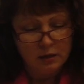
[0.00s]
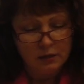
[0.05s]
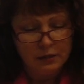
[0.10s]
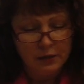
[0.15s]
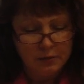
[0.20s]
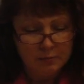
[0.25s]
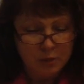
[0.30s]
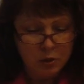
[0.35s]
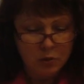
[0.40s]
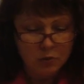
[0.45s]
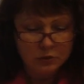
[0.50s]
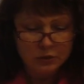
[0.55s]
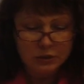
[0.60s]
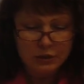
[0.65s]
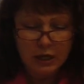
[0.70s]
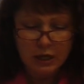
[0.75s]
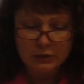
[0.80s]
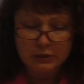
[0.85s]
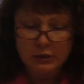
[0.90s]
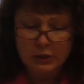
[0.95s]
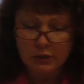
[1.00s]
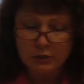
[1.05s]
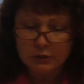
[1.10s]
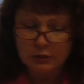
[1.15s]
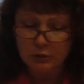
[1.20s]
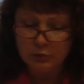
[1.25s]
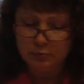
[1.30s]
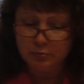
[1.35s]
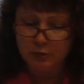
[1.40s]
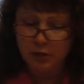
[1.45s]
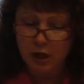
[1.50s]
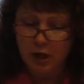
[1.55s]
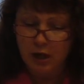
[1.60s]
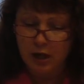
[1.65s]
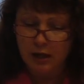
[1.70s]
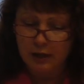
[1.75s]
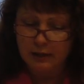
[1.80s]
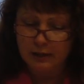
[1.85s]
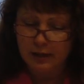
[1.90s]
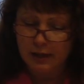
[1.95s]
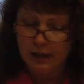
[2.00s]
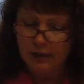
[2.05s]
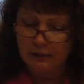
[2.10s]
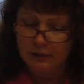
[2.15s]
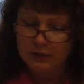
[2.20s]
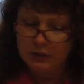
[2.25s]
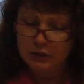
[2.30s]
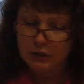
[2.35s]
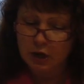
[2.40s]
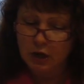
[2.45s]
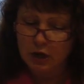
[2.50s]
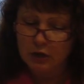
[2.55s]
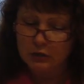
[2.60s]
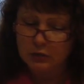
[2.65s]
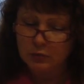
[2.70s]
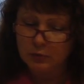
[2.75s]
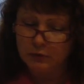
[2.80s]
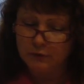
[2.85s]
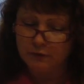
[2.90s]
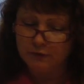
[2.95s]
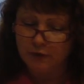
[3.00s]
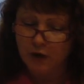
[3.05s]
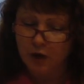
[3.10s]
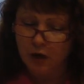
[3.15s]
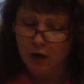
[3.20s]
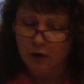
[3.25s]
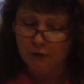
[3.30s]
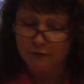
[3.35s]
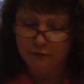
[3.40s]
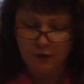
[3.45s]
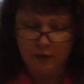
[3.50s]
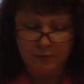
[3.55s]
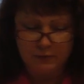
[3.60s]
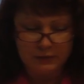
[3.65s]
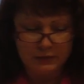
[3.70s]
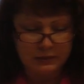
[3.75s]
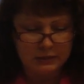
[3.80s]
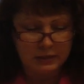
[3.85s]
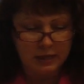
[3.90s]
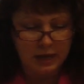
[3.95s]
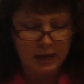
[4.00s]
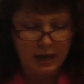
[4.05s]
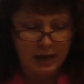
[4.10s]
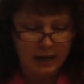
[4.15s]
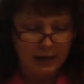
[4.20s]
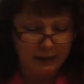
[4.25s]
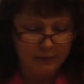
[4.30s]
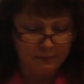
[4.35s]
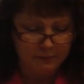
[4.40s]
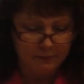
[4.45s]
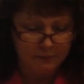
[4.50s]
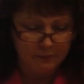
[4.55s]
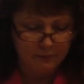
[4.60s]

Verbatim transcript: The moon shall turn to blood, and the stars will fall from the sky.